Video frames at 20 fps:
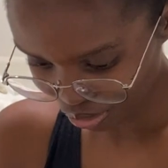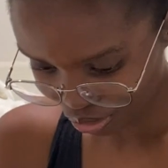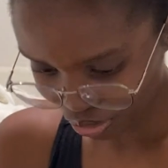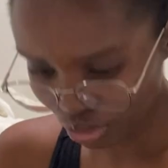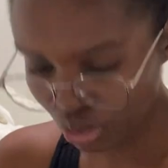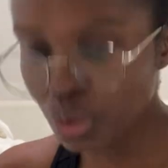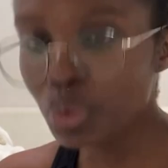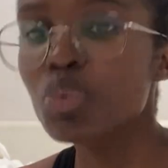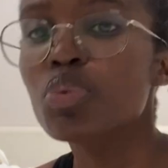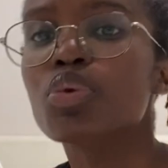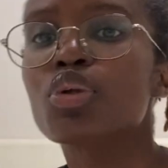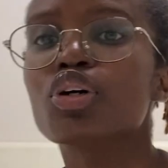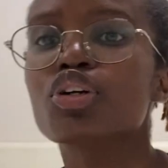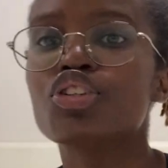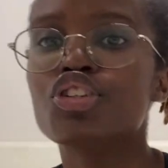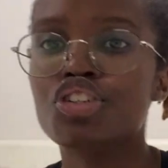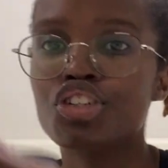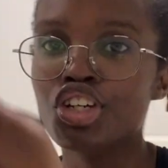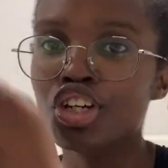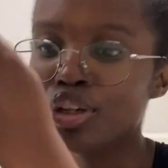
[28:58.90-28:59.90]
to the
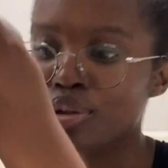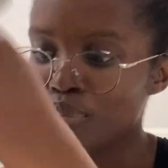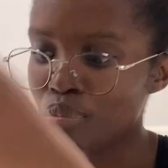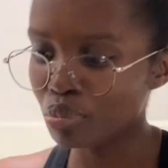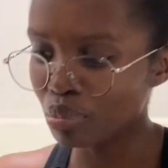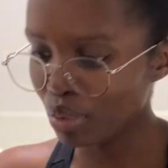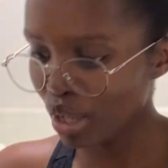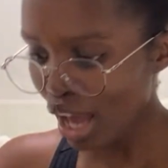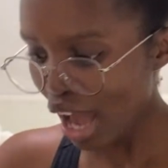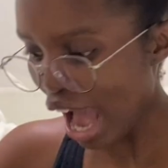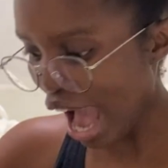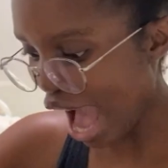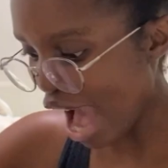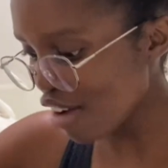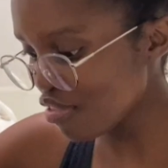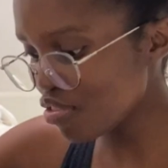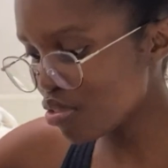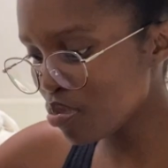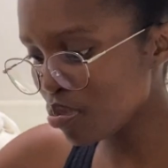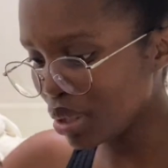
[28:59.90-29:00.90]
gym. I
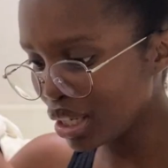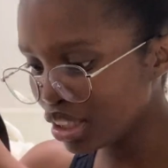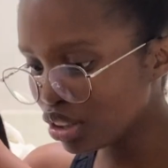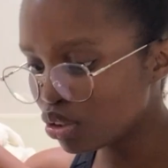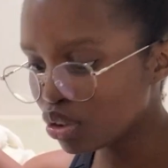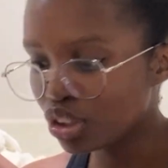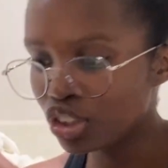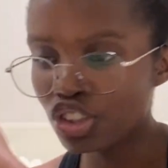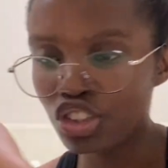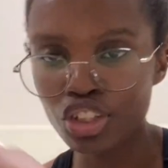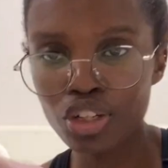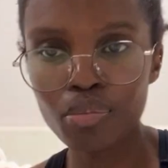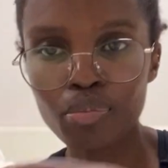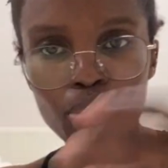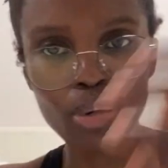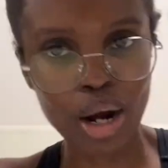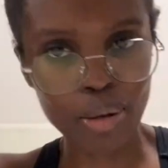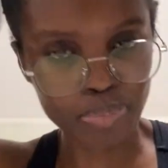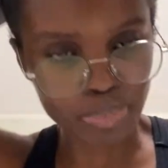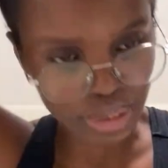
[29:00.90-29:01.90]
haven't been to the gym
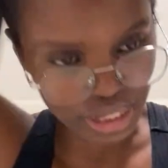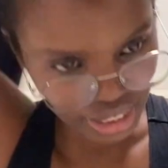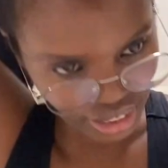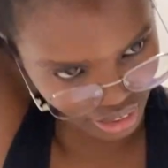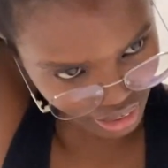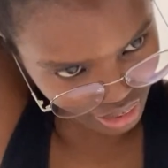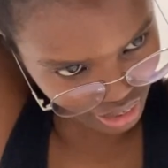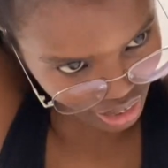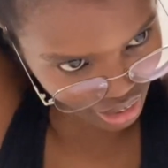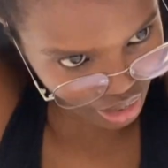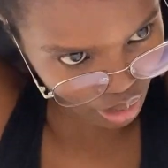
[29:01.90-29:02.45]
properly in